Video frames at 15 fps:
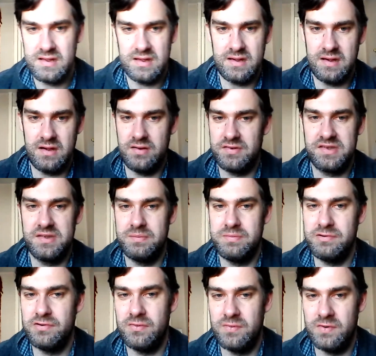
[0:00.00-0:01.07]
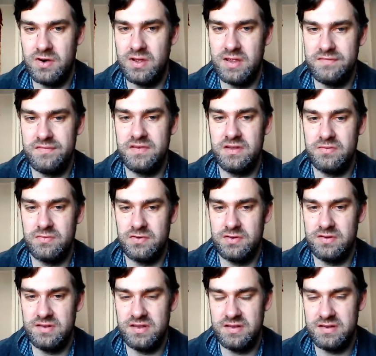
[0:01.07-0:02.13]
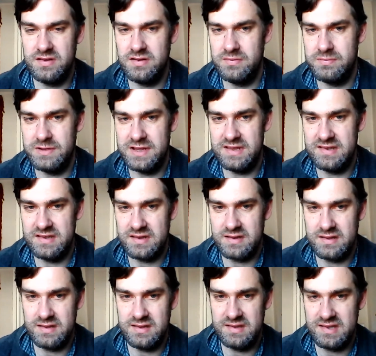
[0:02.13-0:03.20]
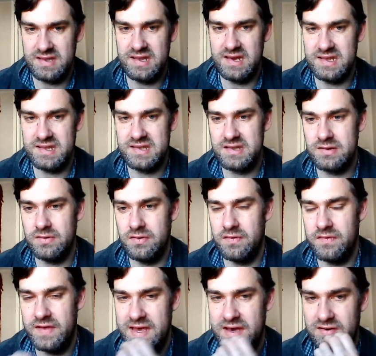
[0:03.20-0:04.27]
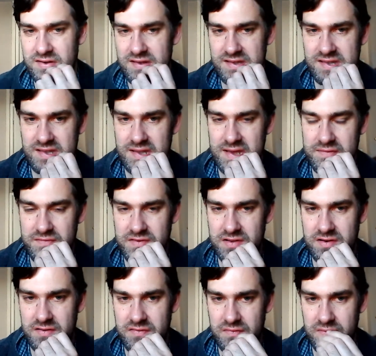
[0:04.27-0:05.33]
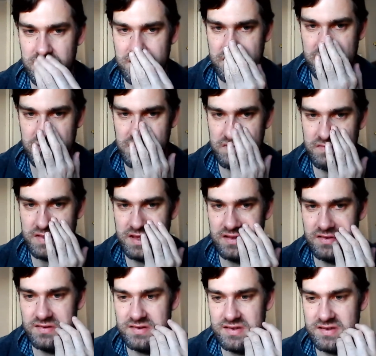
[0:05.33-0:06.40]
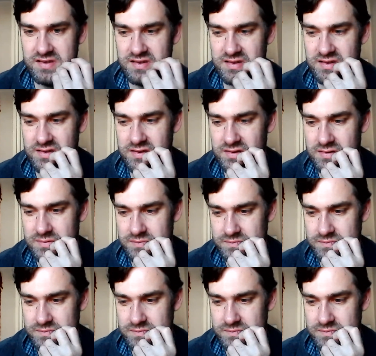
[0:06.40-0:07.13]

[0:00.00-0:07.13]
I'll support whatever you want to do, basically. So that's sort of how it's left off with those two.